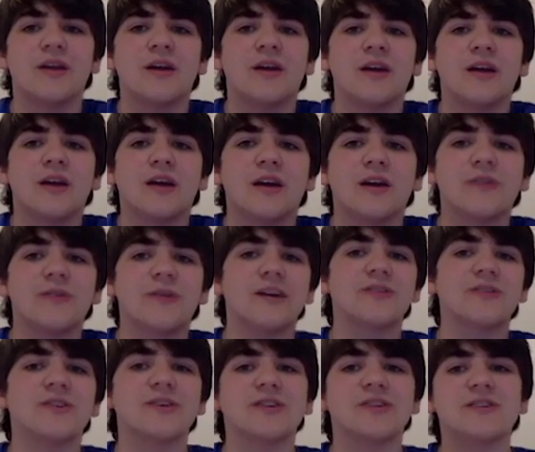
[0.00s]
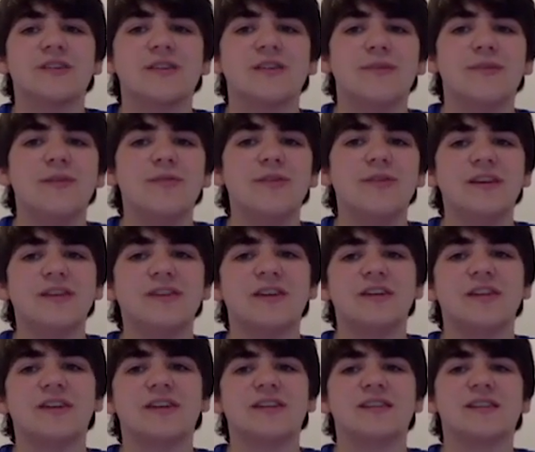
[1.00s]
Congratulations to the
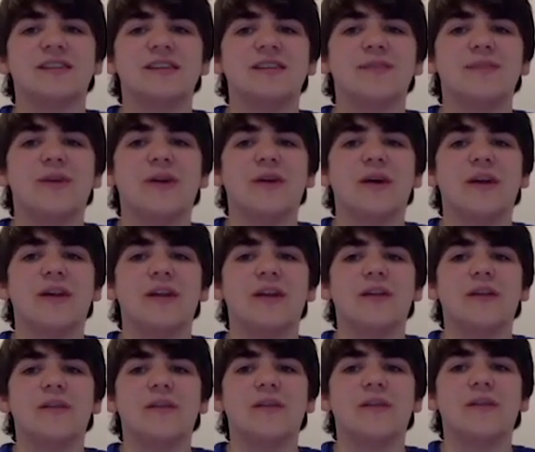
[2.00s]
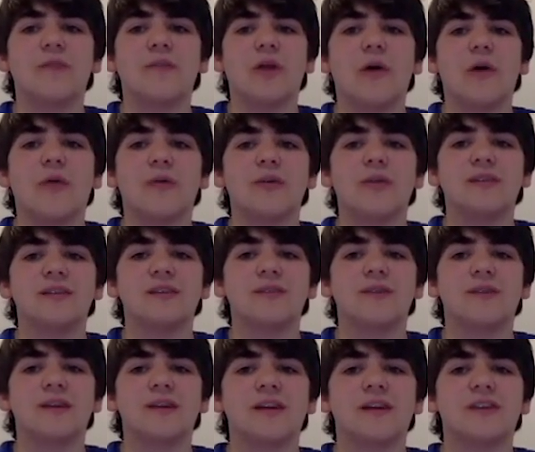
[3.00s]
BBHHS team on the recent
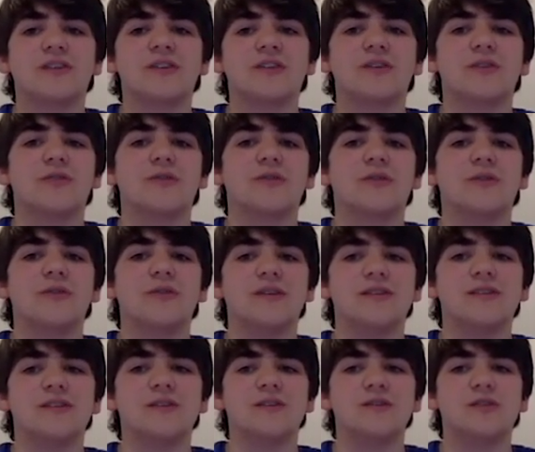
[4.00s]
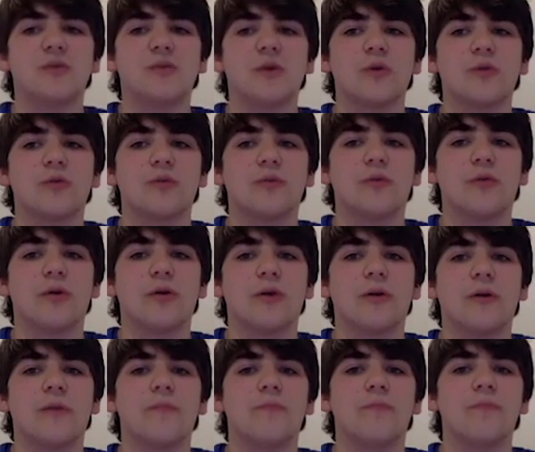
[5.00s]
recognition through US News and World
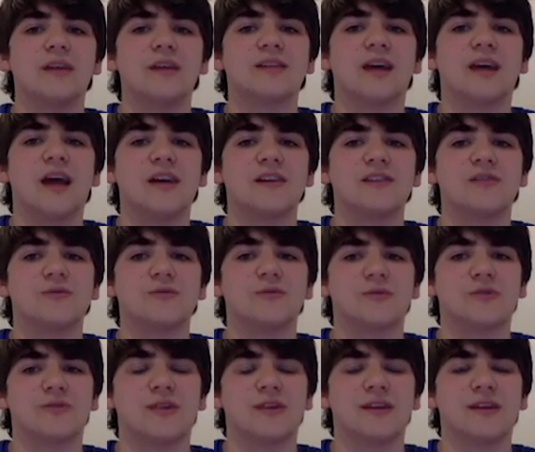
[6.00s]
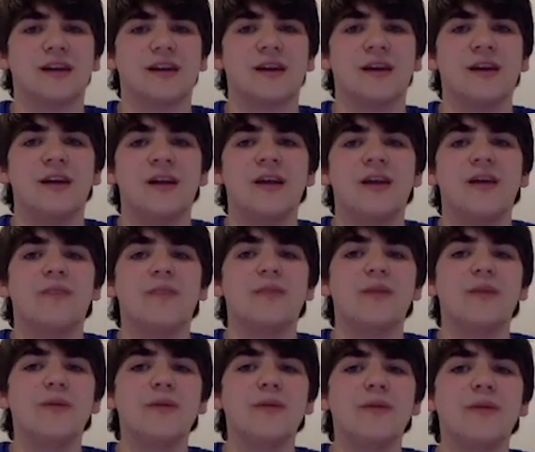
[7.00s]
Report Best High Schools ranking.
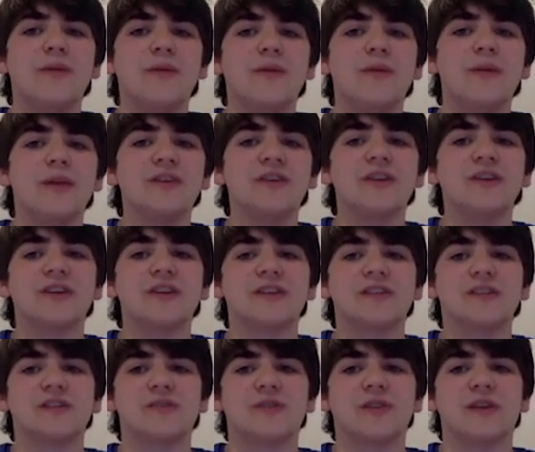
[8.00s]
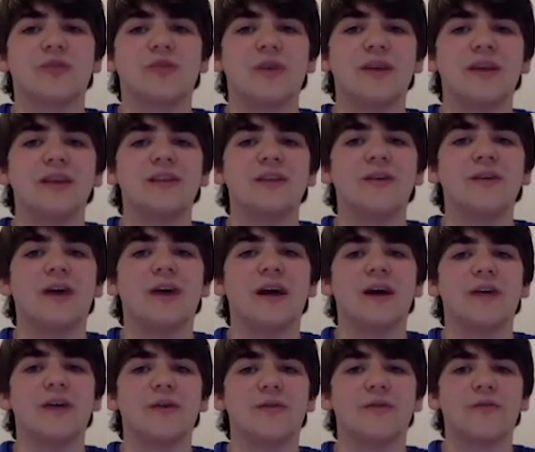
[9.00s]
BBHS is ranked 20th in Ohio
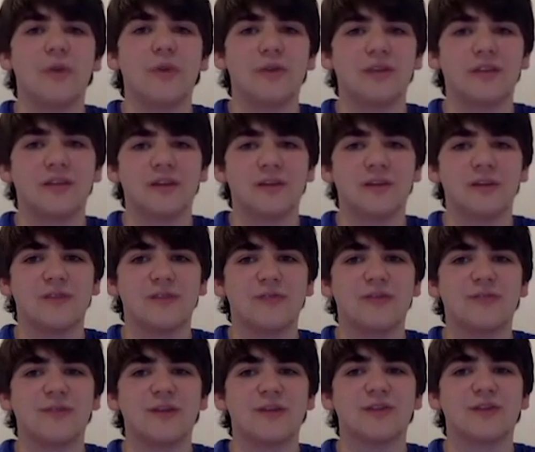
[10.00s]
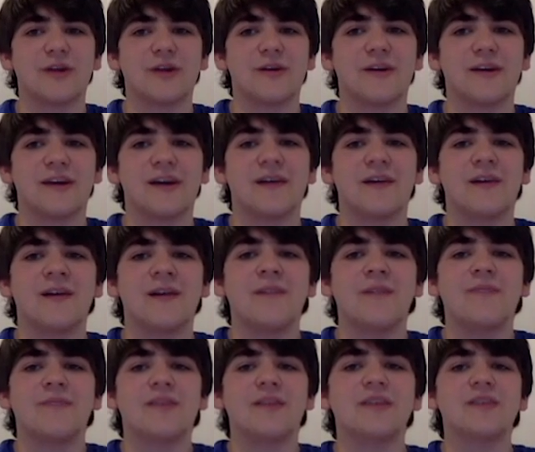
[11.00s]
and 4th in the Cleveland metro area.
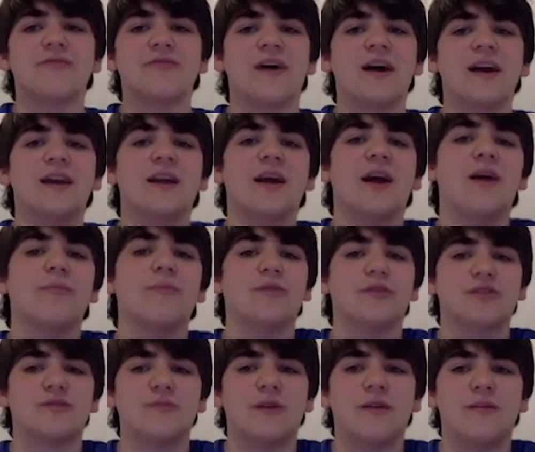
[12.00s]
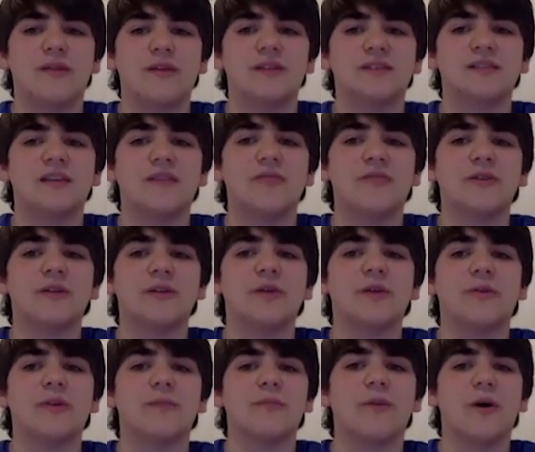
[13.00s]
This is a fine accomplishment, but is definitely
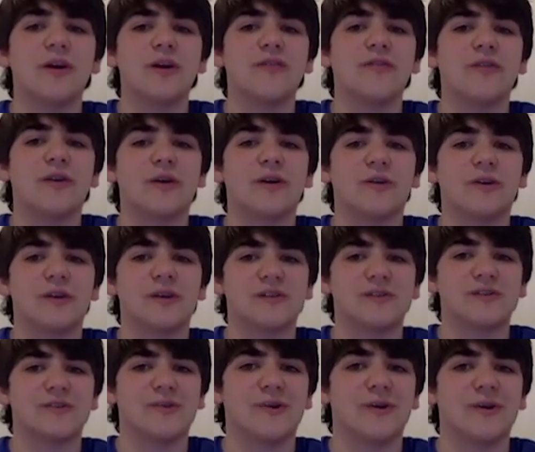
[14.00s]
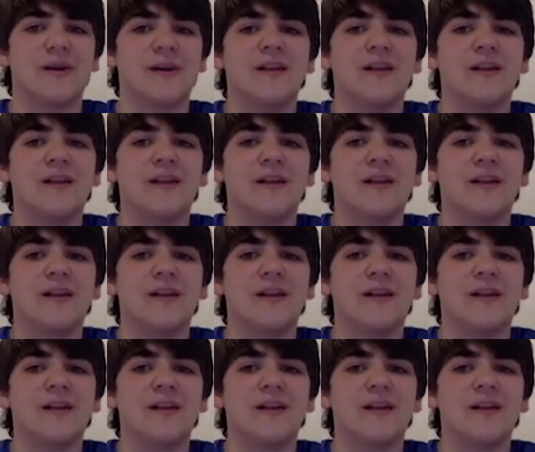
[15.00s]
only part of our great story.